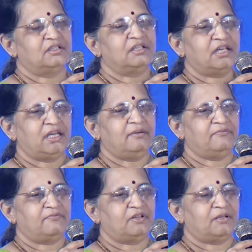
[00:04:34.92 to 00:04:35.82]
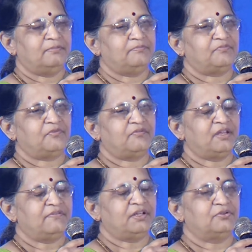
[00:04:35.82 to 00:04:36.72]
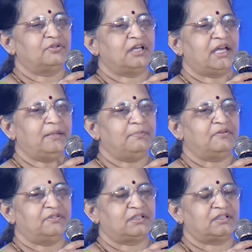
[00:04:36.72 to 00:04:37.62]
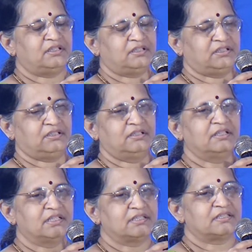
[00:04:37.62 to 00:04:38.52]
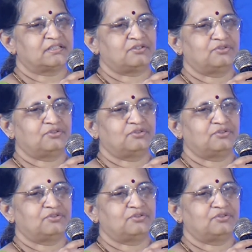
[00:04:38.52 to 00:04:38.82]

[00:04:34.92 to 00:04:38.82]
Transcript: came from when we could empower the nurses